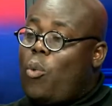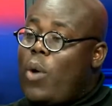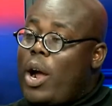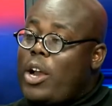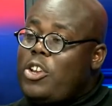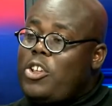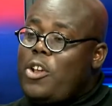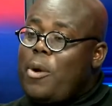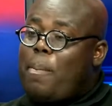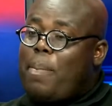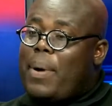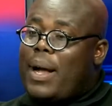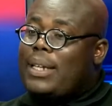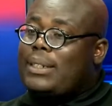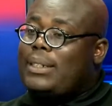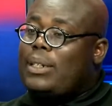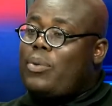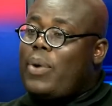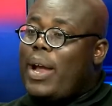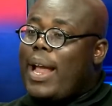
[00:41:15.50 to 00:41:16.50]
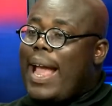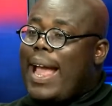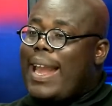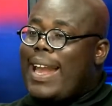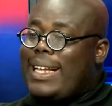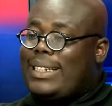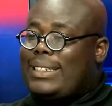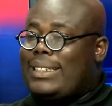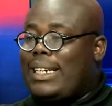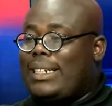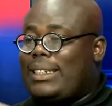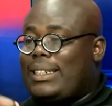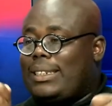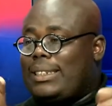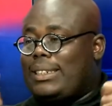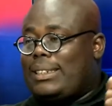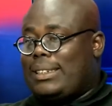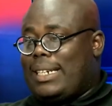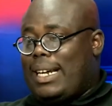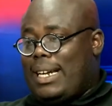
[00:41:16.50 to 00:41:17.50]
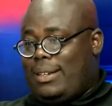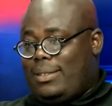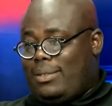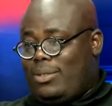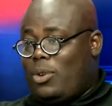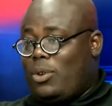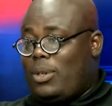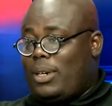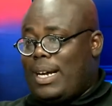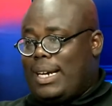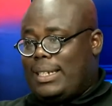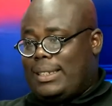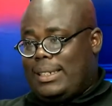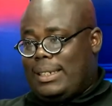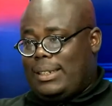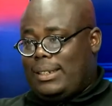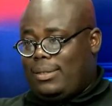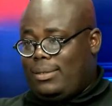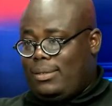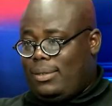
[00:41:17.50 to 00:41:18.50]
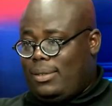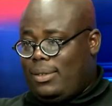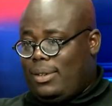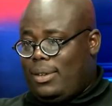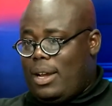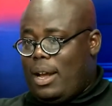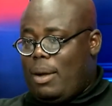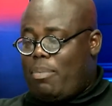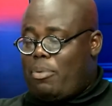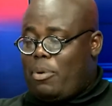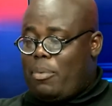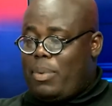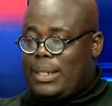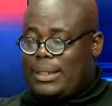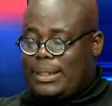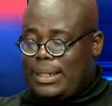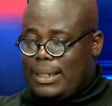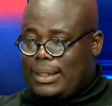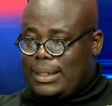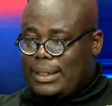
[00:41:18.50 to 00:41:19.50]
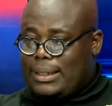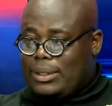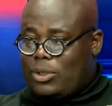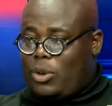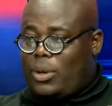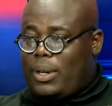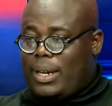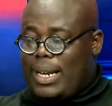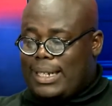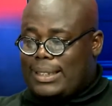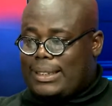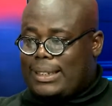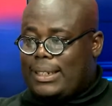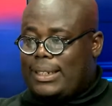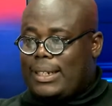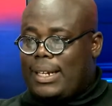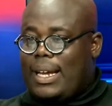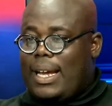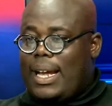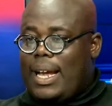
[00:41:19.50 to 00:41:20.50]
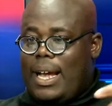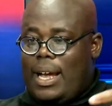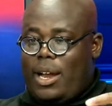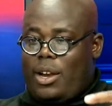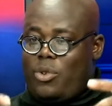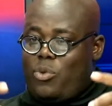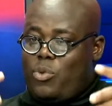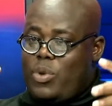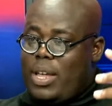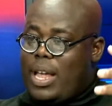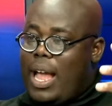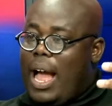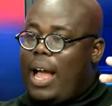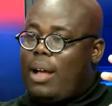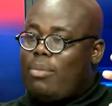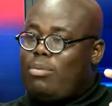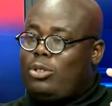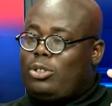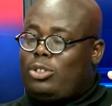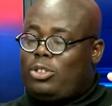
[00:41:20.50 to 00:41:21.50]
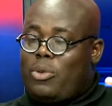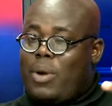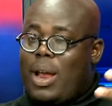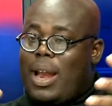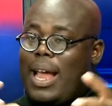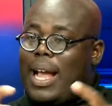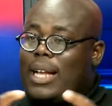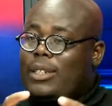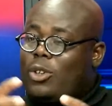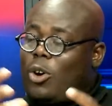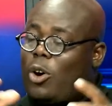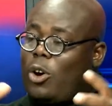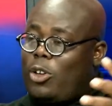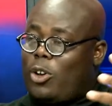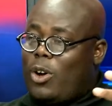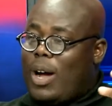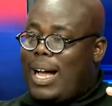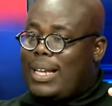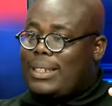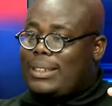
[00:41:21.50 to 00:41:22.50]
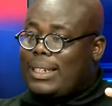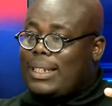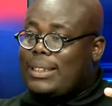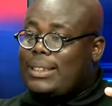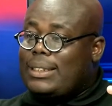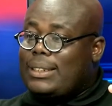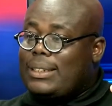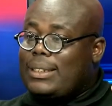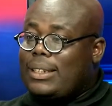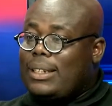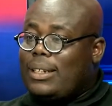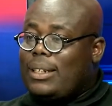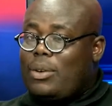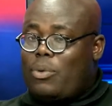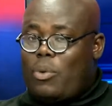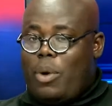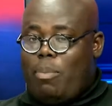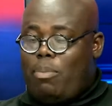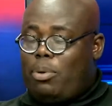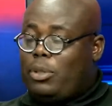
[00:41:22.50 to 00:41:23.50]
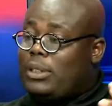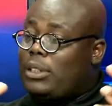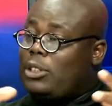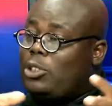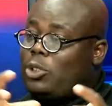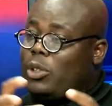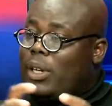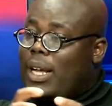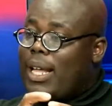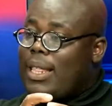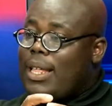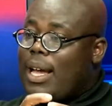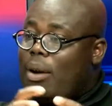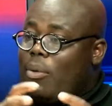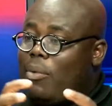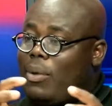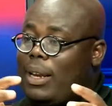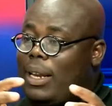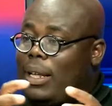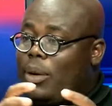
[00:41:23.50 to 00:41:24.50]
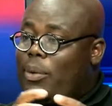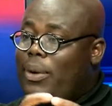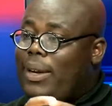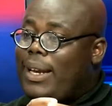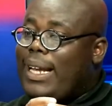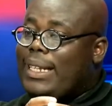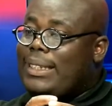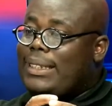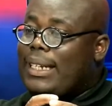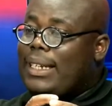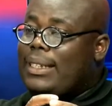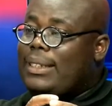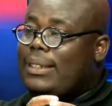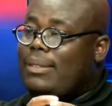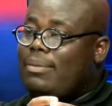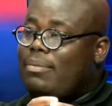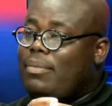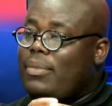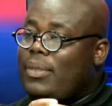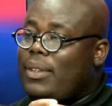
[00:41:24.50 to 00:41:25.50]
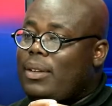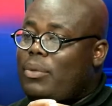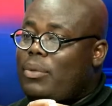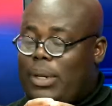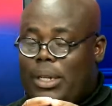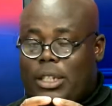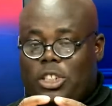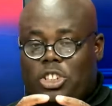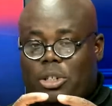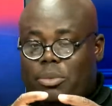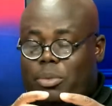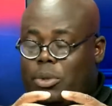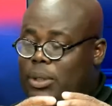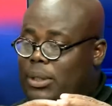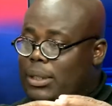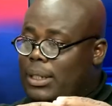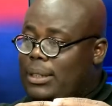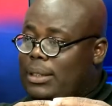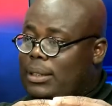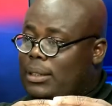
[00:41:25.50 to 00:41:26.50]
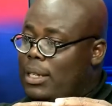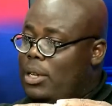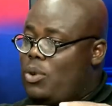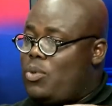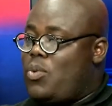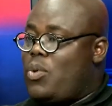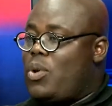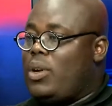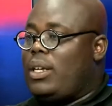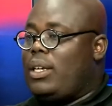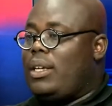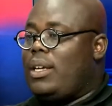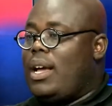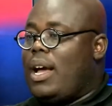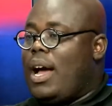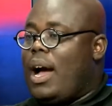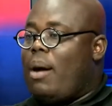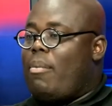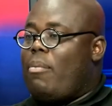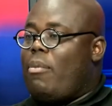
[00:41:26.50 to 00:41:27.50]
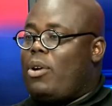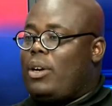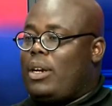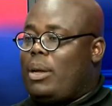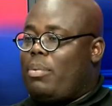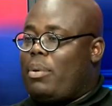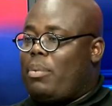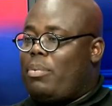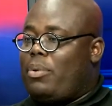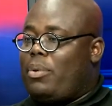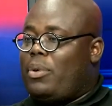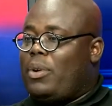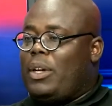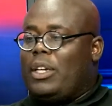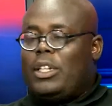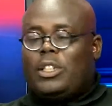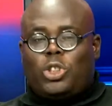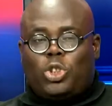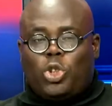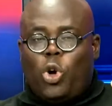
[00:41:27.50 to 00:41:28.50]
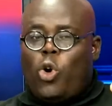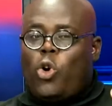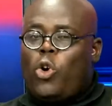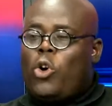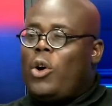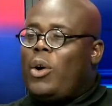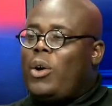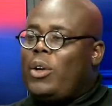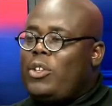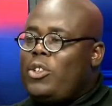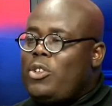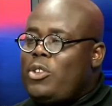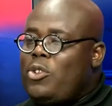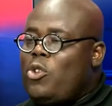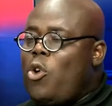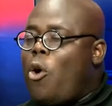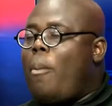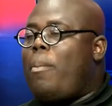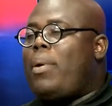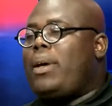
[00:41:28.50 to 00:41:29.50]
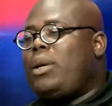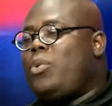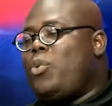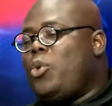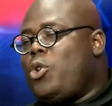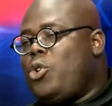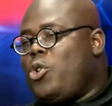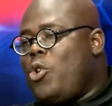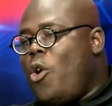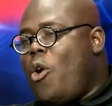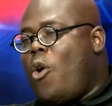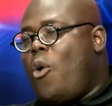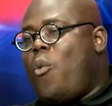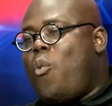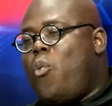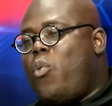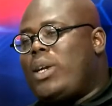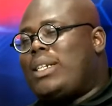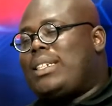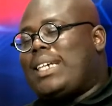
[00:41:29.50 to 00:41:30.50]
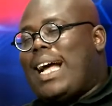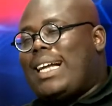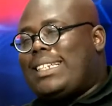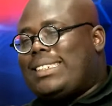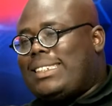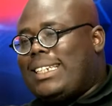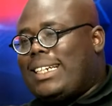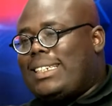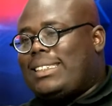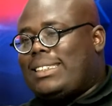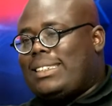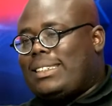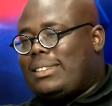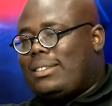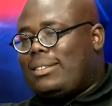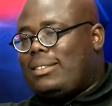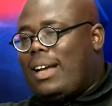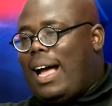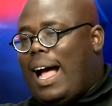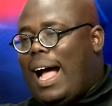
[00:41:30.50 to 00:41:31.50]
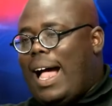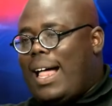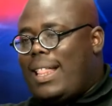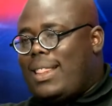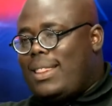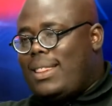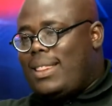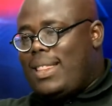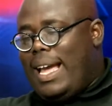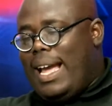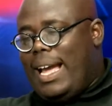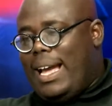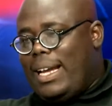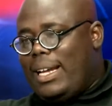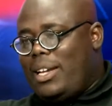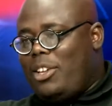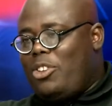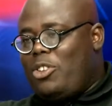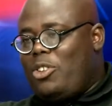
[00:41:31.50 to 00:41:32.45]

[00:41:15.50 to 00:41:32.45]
So when you pass away and a search is conducted, a probate search is conducted, and we are able to realize all your assets, we put it together, we liquidate it, we distribute it equally among the people. Yes. So nobody will know which assets are there